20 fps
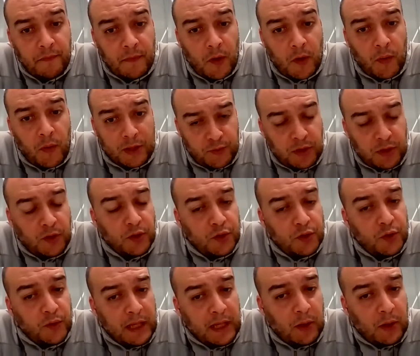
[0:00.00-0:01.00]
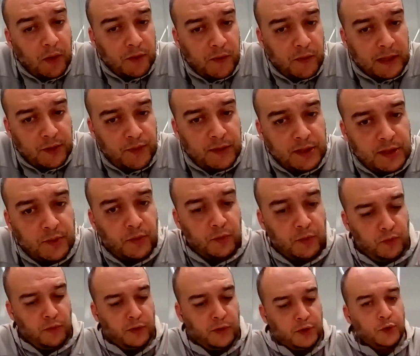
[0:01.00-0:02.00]
What we could do equal what we
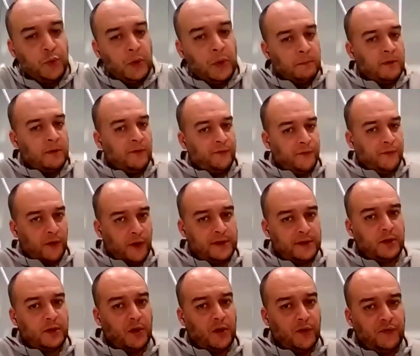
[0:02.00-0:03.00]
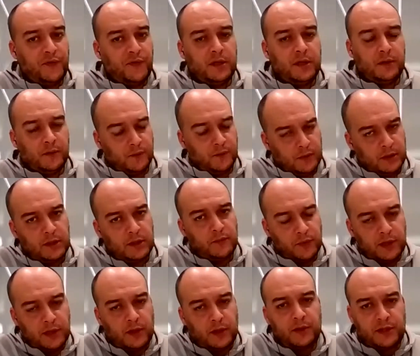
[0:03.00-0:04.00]
were doing before the COVID,
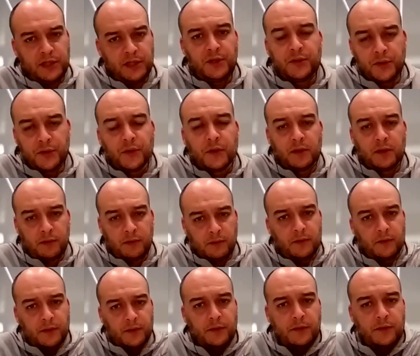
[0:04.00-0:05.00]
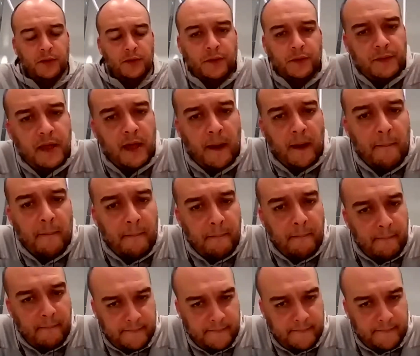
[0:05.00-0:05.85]
we continue to do it. Yeah.